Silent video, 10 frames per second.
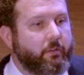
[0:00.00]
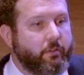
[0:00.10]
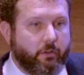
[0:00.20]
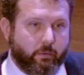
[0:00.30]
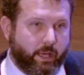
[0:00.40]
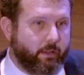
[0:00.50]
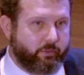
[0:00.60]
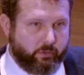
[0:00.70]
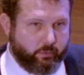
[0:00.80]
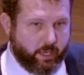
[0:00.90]
you don't have to
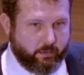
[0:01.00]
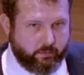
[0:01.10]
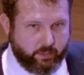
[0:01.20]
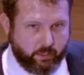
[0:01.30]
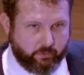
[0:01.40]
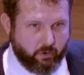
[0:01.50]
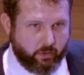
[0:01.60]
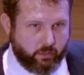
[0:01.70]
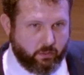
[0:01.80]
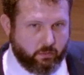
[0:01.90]
do that to get
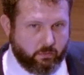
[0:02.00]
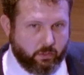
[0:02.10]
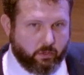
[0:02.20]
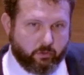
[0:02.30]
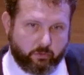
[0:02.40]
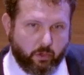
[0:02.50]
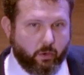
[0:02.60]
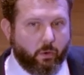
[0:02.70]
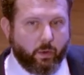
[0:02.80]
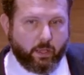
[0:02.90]
started. You can just
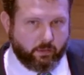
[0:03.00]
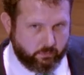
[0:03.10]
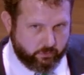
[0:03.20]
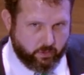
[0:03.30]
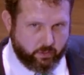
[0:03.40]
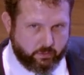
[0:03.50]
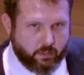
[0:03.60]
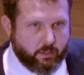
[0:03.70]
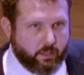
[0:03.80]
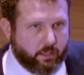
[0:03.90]
go and start
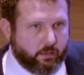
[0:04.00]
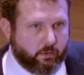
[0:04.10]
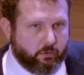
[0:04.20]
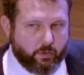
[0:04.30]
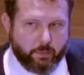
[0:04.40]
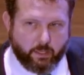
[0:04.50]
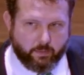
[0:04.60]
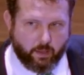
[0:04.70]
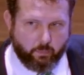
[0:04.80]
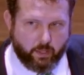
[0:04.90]
attending and contributing
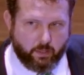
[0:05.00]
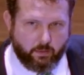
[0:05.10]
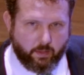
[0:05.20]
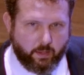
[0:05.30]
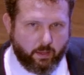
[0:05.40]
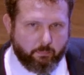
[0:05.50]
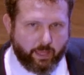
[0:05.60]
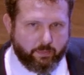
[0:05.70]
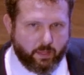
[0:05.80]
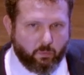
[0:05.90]
that way.
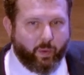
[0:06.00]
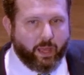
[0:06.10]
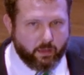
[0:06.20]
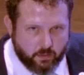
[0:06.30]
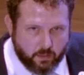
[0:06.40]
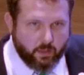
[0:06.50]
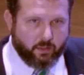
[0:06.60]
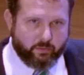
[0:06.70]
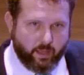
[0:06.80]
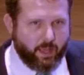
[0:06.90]
And then when you
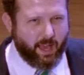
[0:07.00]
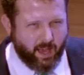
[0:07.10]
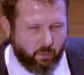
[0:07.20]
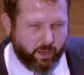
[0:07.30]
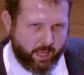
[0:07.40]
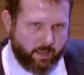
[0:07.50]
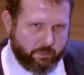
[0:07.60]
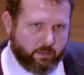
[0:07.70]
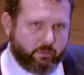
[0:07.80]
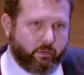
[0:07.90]
say, I want to add
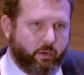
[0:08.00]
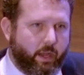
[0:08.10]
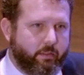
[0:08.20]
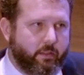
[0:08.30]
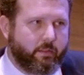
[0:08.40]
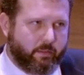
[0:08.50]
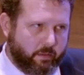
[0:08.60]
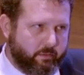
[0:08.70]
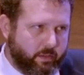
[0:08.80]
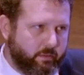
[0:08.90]
this, or I think that
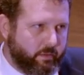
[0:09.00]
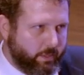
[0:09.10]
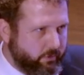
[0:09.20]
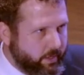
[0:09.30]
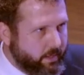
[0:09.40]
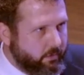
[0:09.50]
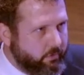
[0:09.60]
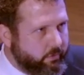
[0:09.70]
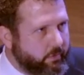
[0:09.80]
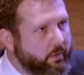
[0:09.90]
this needs to be changed,